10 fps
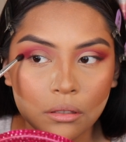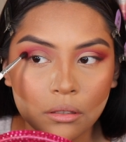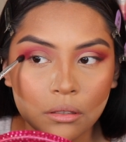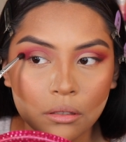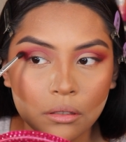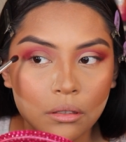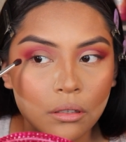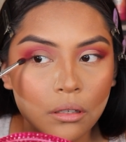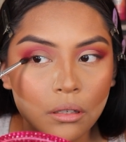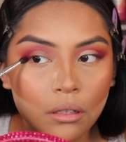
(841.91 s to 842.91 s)

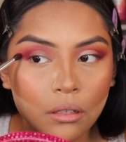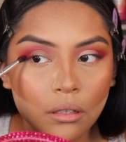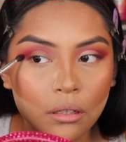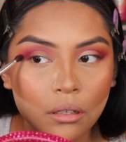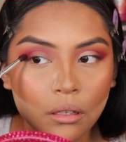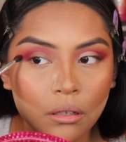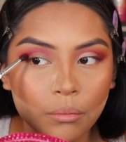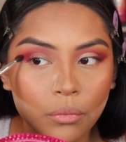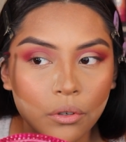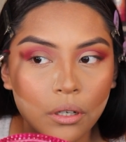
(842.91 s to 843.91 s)

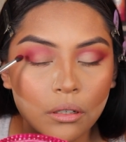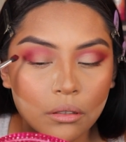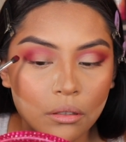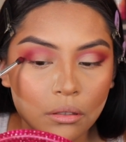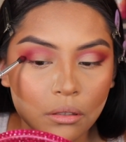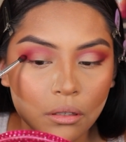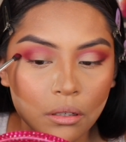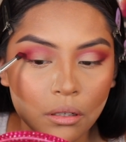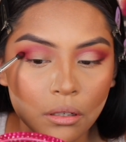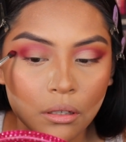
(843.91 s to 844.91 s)

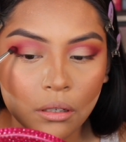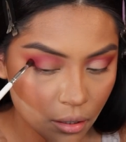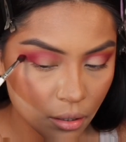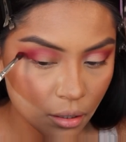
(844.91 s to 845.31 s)
Nobody speaks.